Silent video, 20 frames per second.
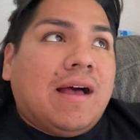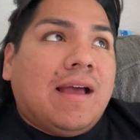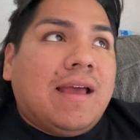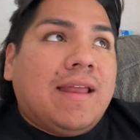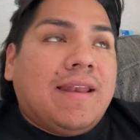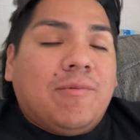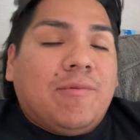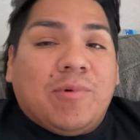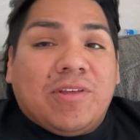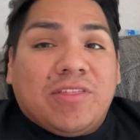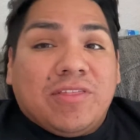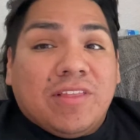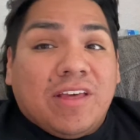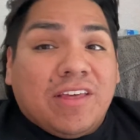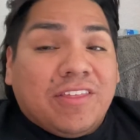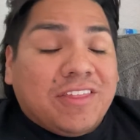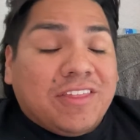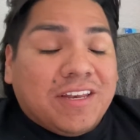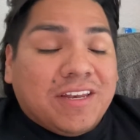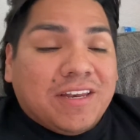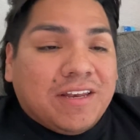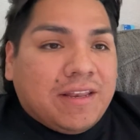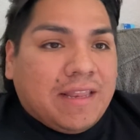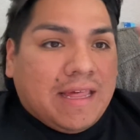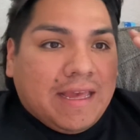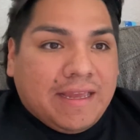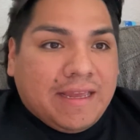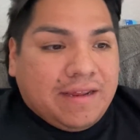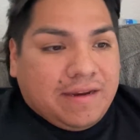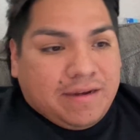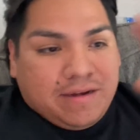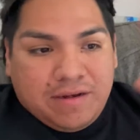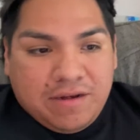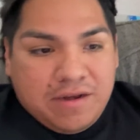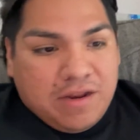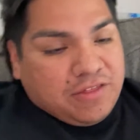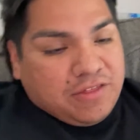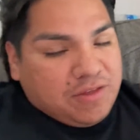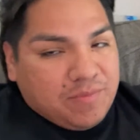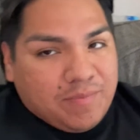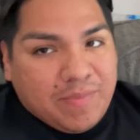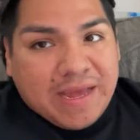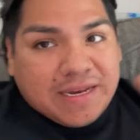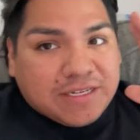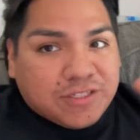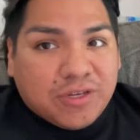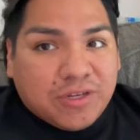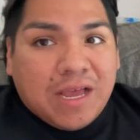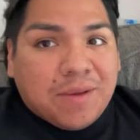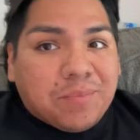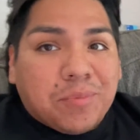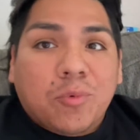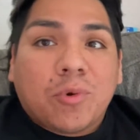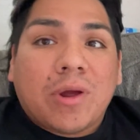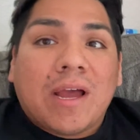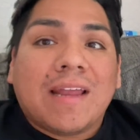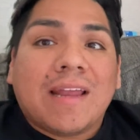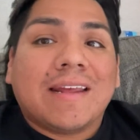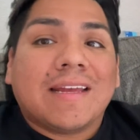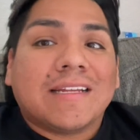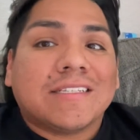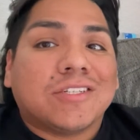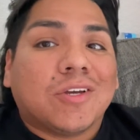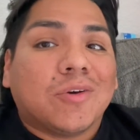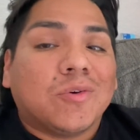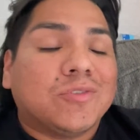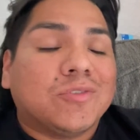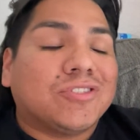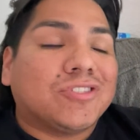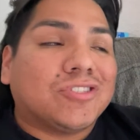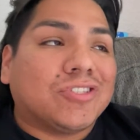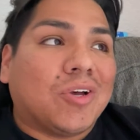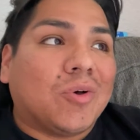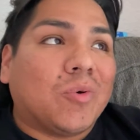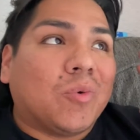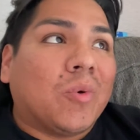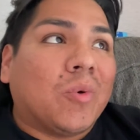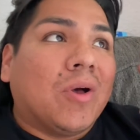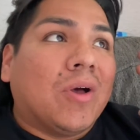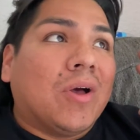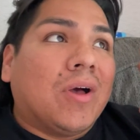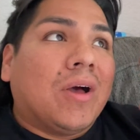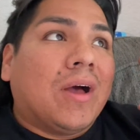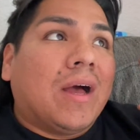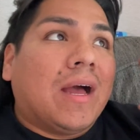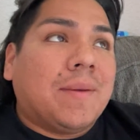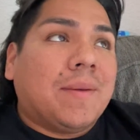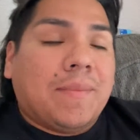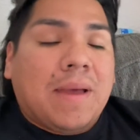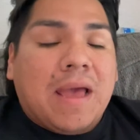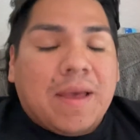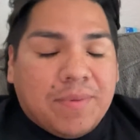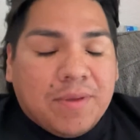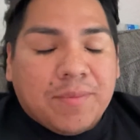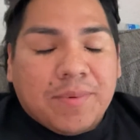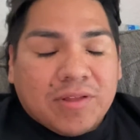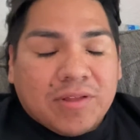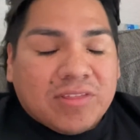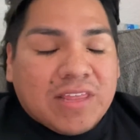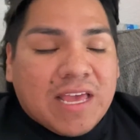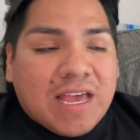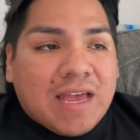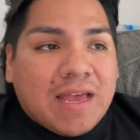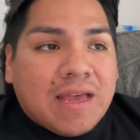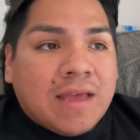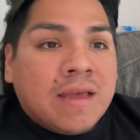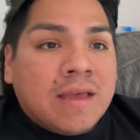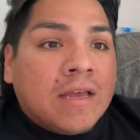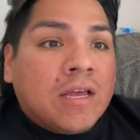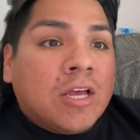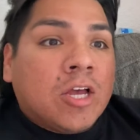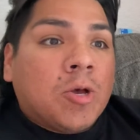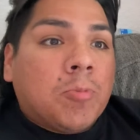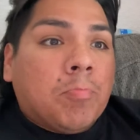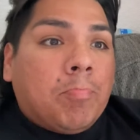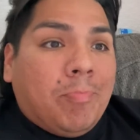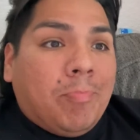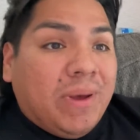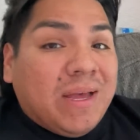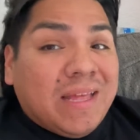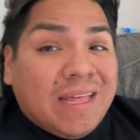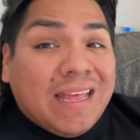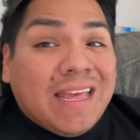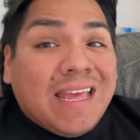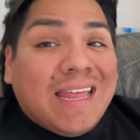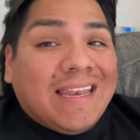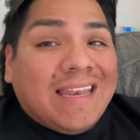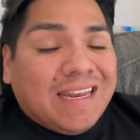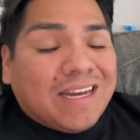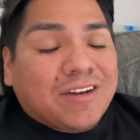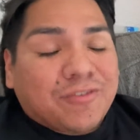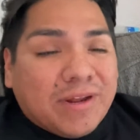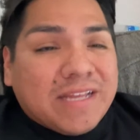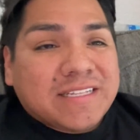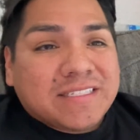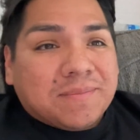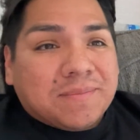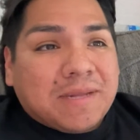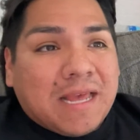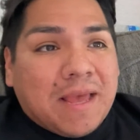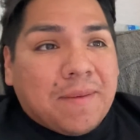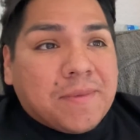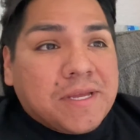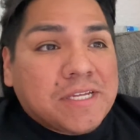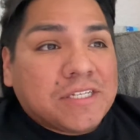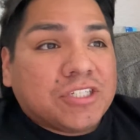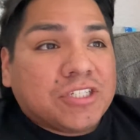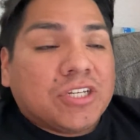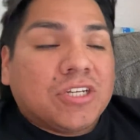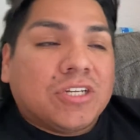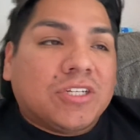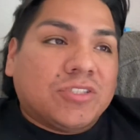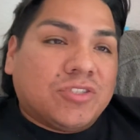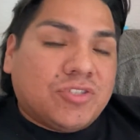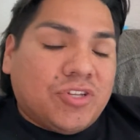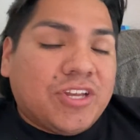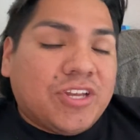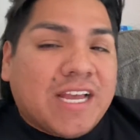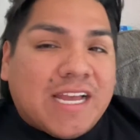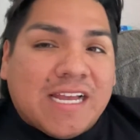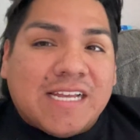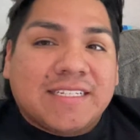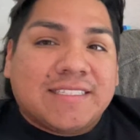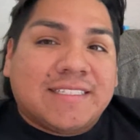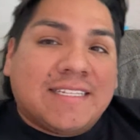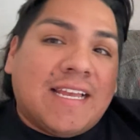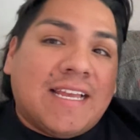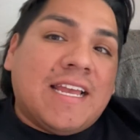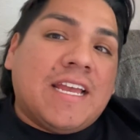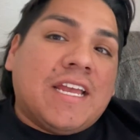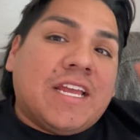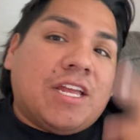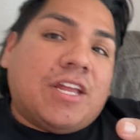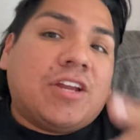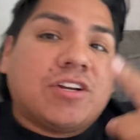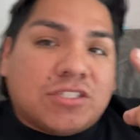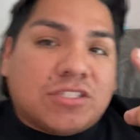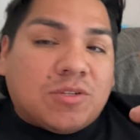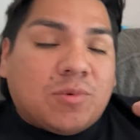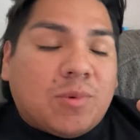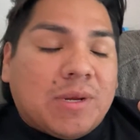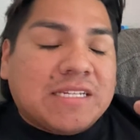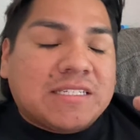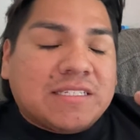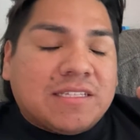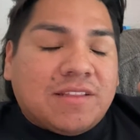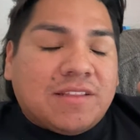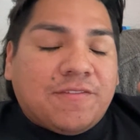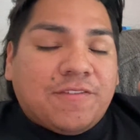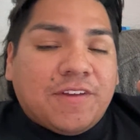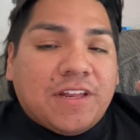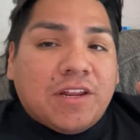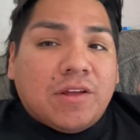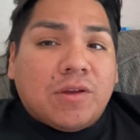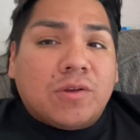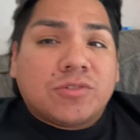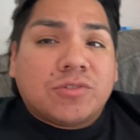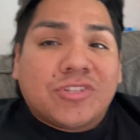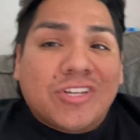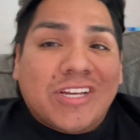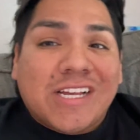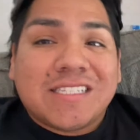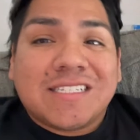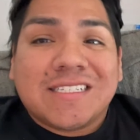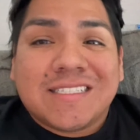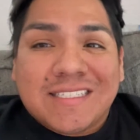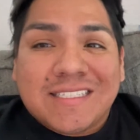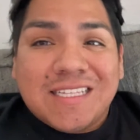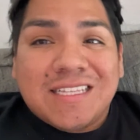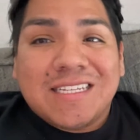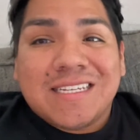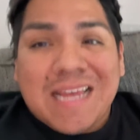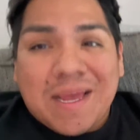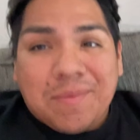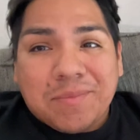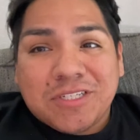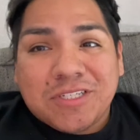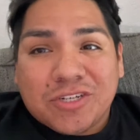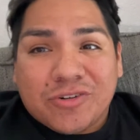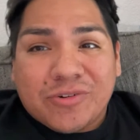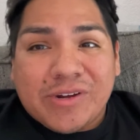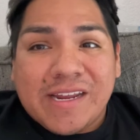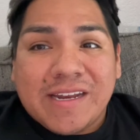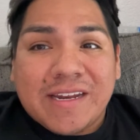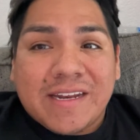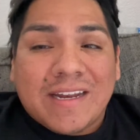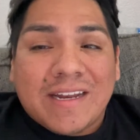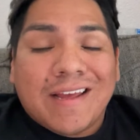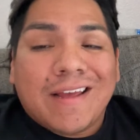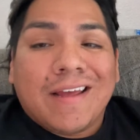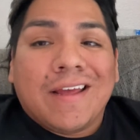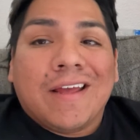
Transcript: and with nothing like nothing bad to happen where I had to get towed. So I'm happy about that. But it did create some damage. So you guys, here's the rest of the video so you guys can see the damage it created.